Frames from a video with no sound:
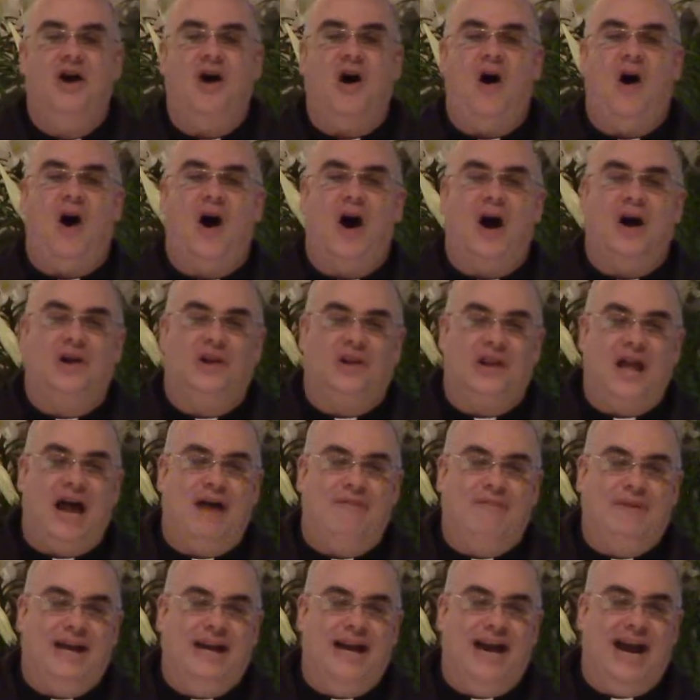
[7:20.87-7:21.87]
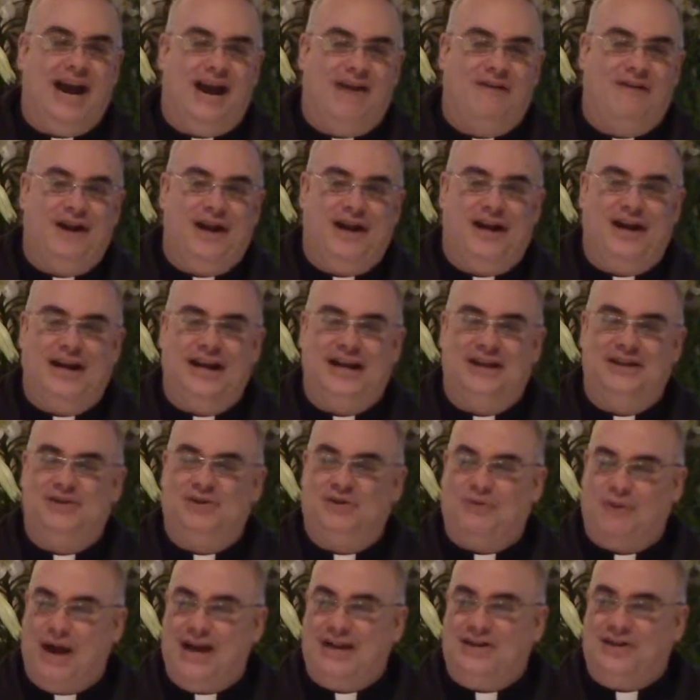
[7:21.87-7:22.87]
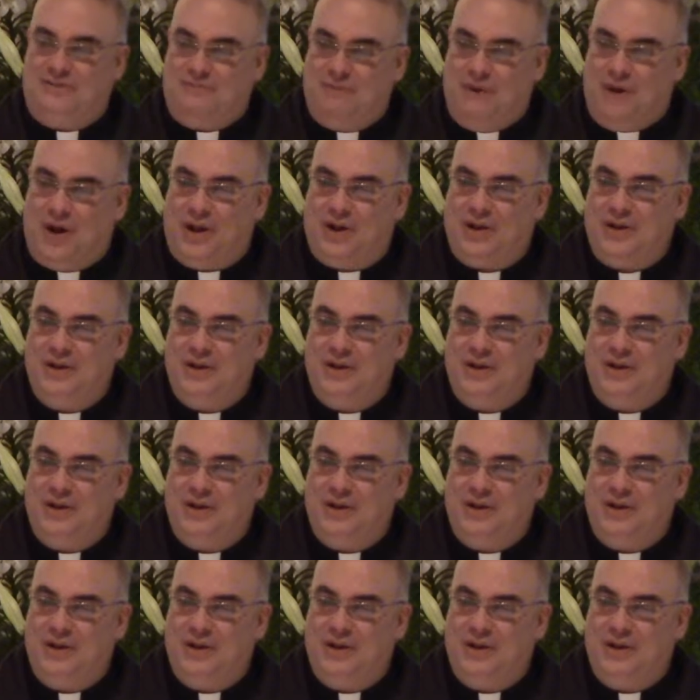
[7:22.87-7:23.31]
Our lobby area is quite small.